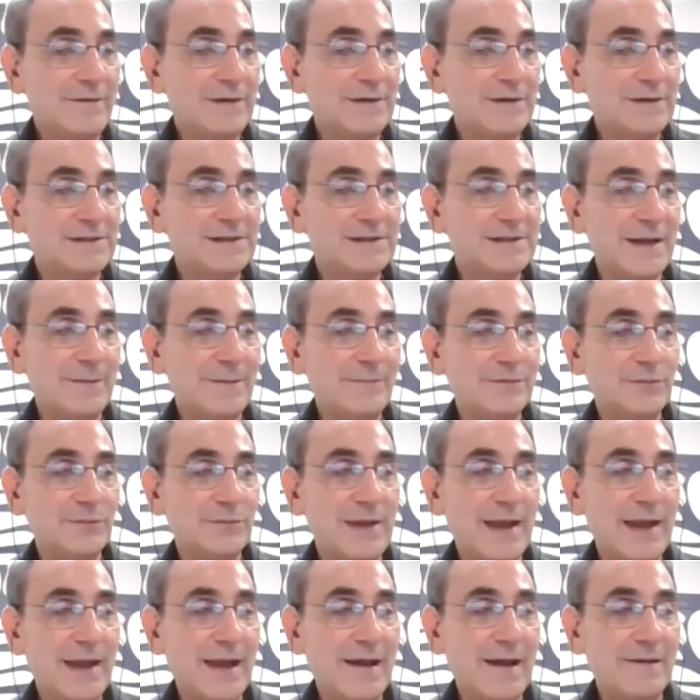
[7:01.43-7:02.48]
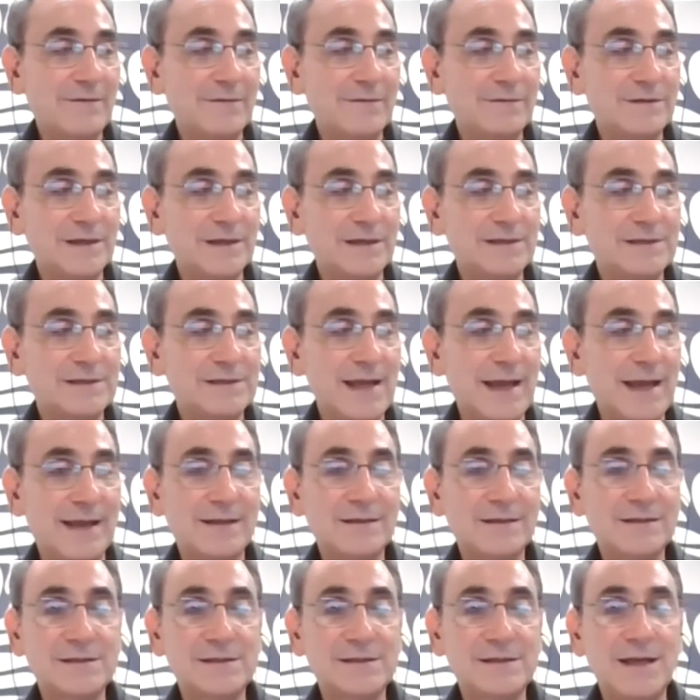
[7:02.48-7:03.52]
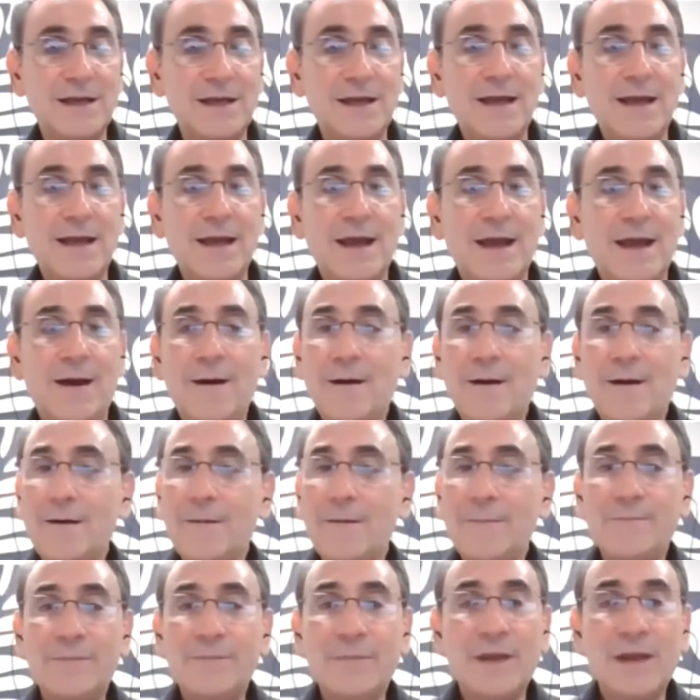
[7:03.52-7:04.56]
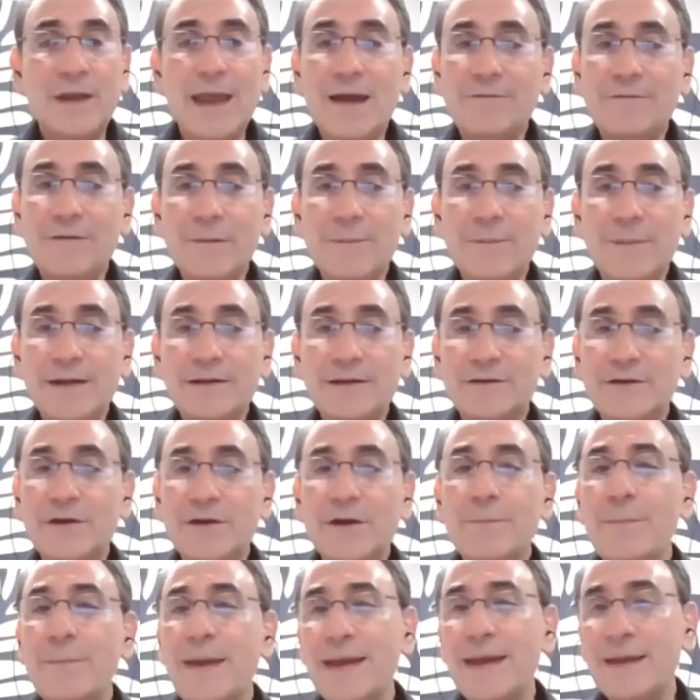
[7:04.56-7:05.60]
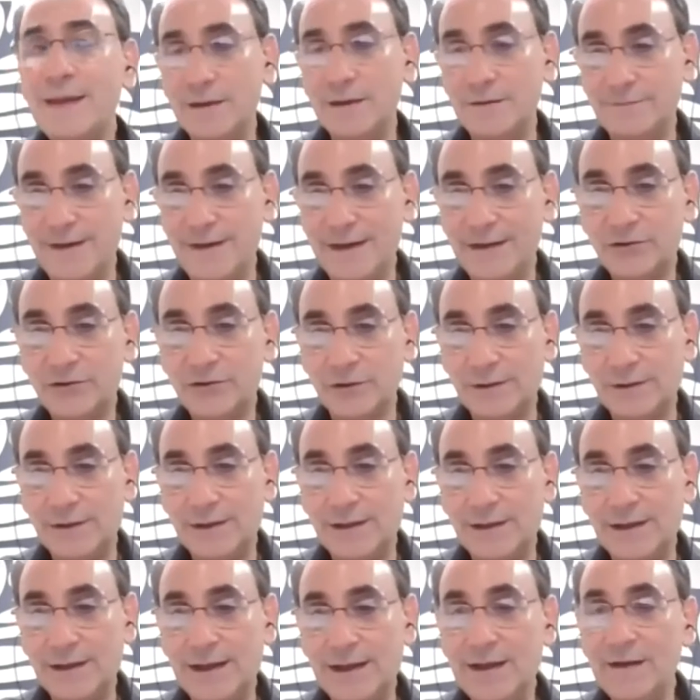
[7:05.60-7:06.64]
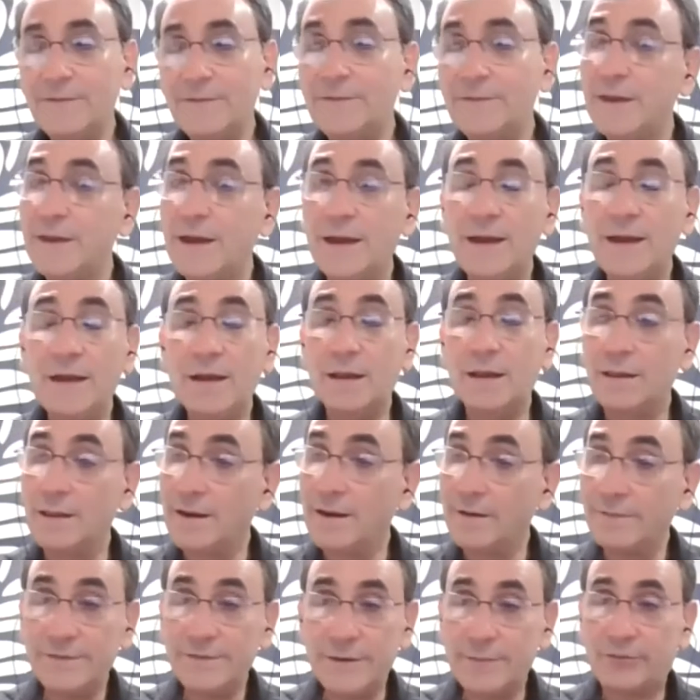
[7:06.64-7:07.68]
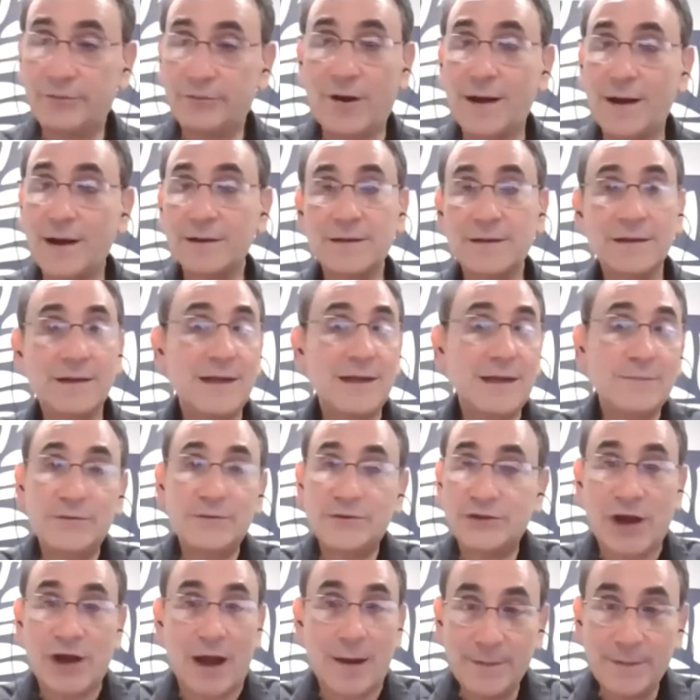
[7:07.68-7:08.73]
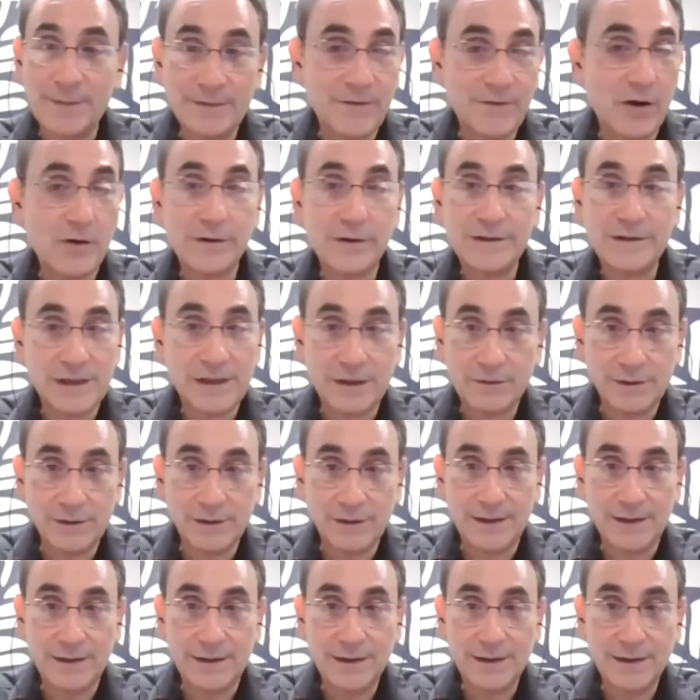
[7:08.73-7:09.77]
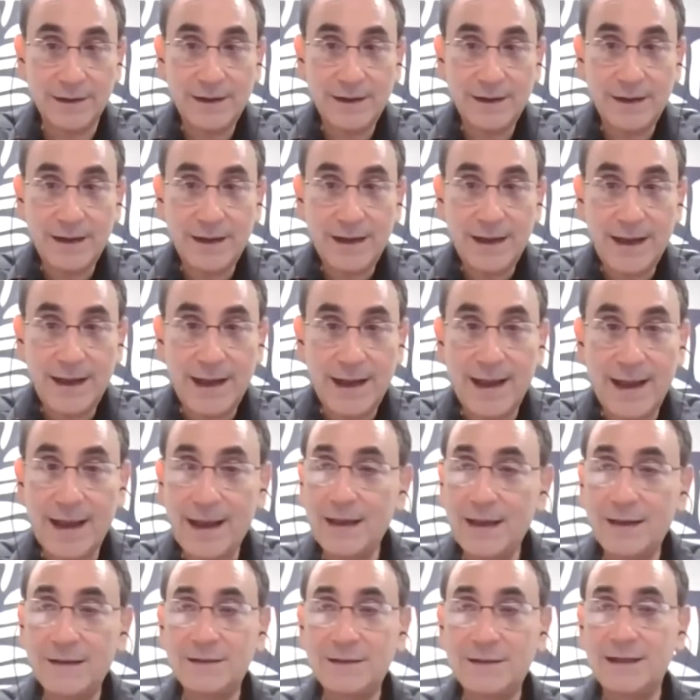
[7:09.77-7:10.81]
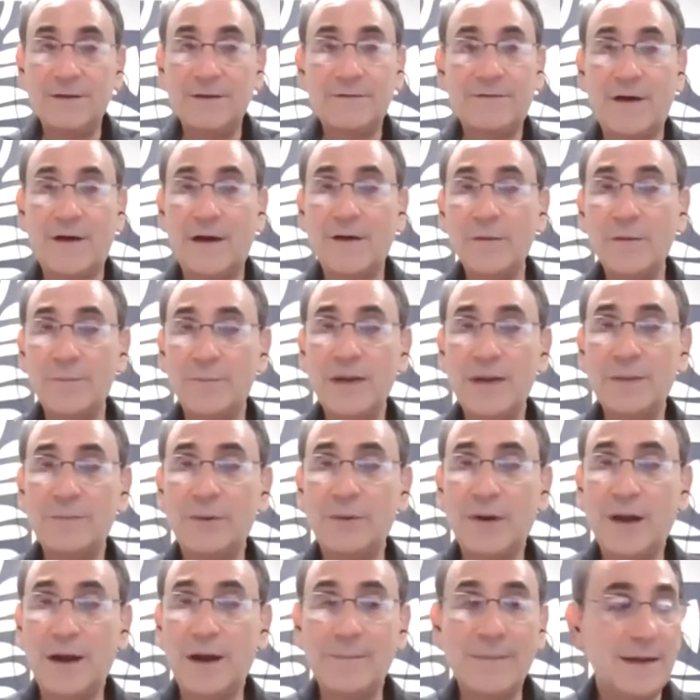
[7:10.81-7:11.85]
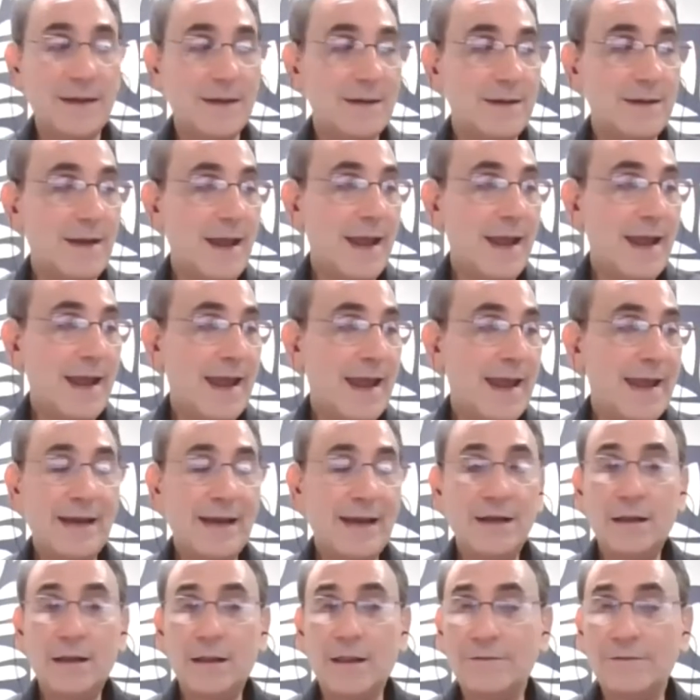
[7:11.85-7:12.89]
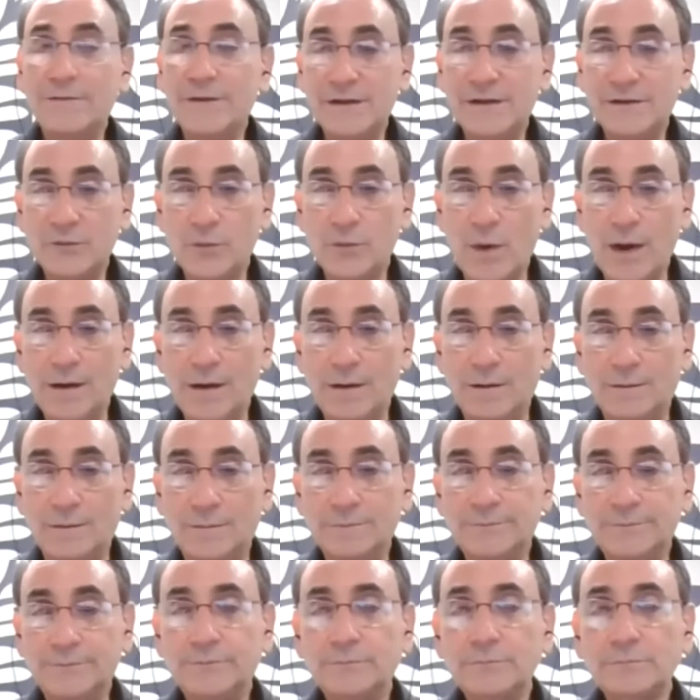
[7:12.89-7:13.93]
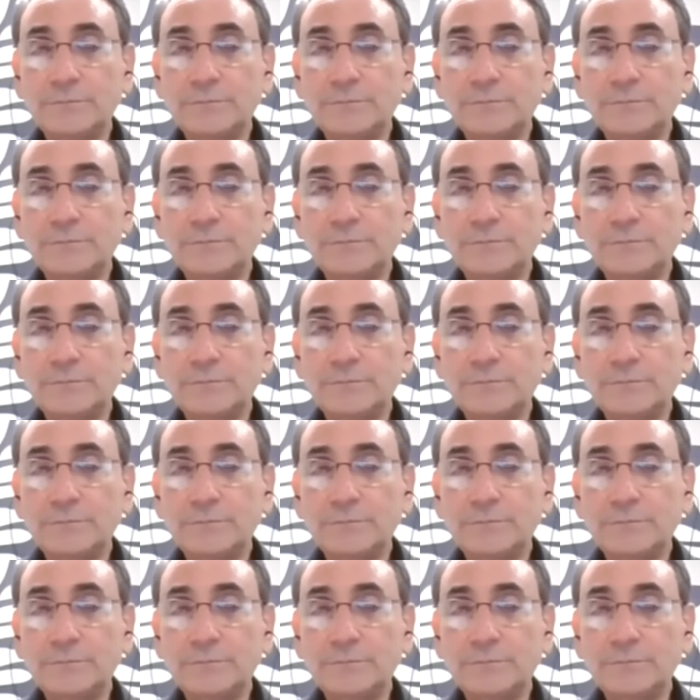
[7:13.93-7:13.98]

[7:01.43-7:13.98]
7 steps we have of success, everybody's going to make it eventually if they love the product and keep shopping voluntarily. And if other people come in and love it as well.